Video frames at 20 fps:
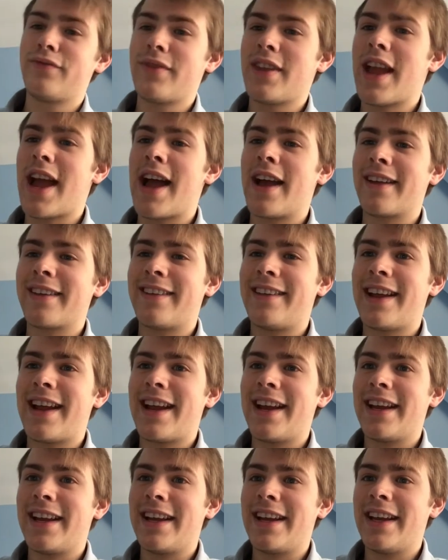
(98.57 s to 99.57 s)

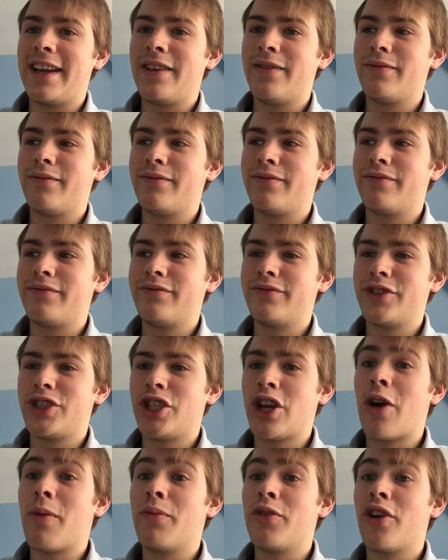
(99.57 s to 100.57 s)
accidentally
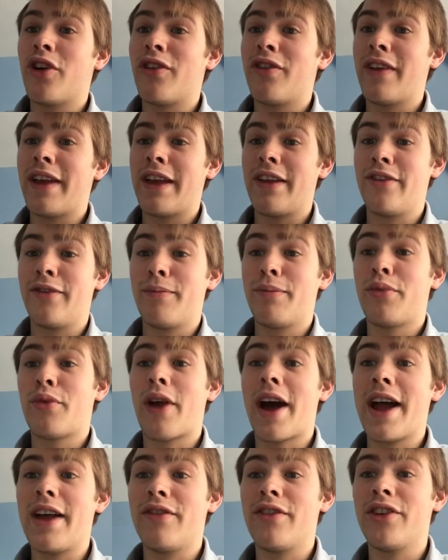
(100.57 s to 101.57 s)
chopped off his
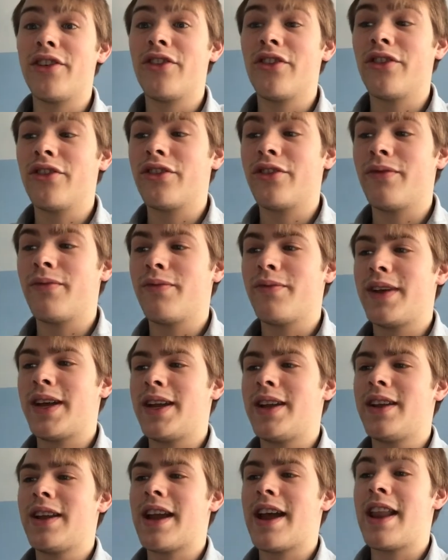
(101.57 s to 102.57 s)
privates or
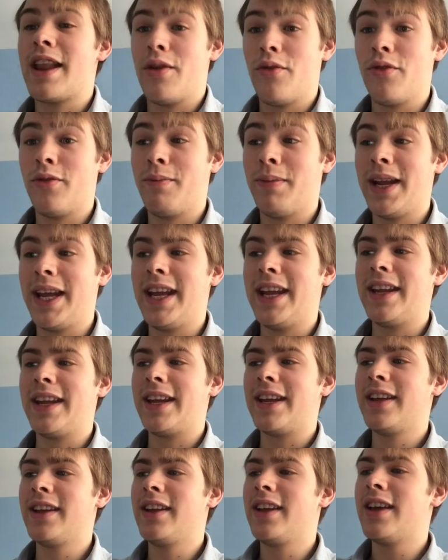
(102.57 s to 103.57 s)
something and it was
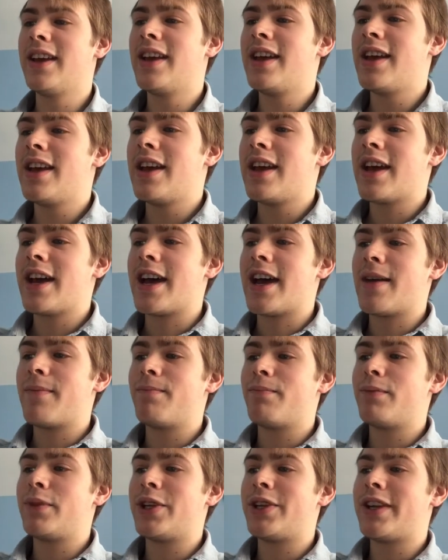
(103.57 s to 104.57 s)
bleeding.
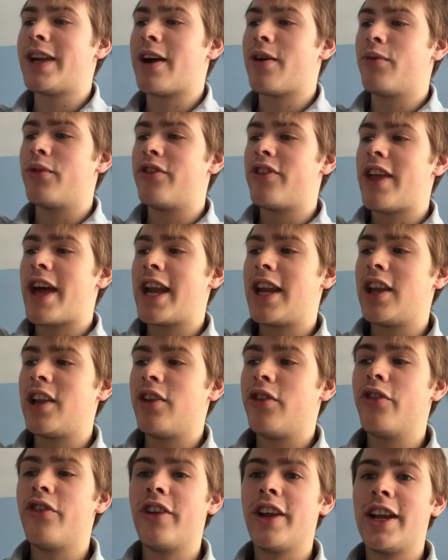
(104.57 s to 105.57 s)
Michelle was then
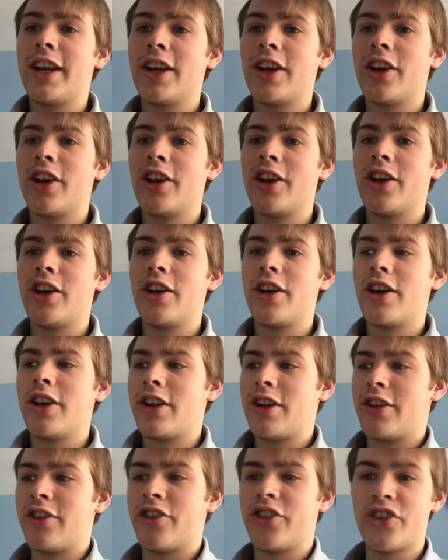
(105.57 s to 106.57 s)
using
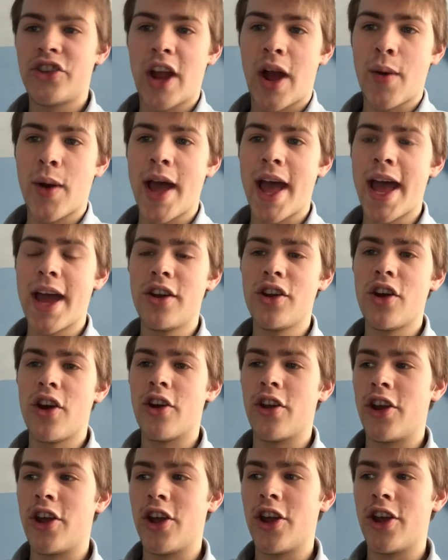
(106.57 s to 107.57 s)
the shower head
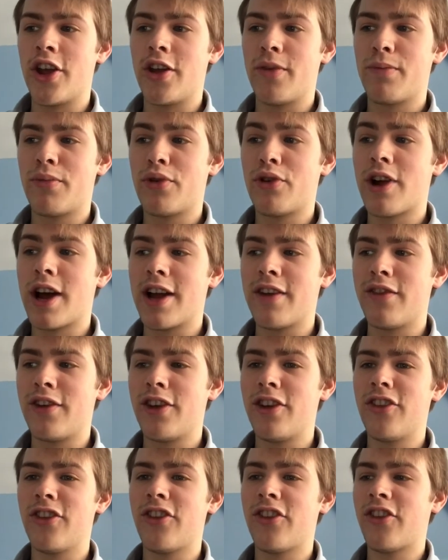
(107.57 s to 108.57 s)
on her
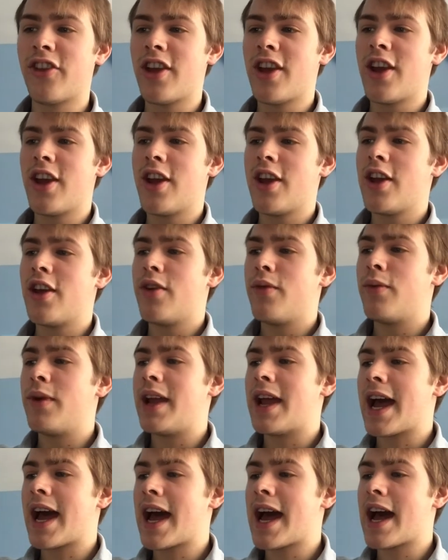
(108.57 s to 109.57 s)
privates. We
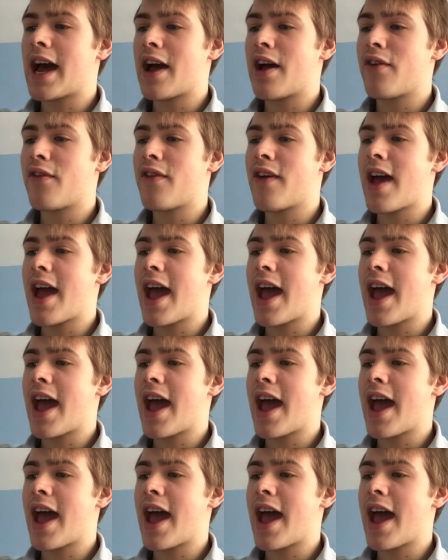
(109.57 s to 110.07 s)
have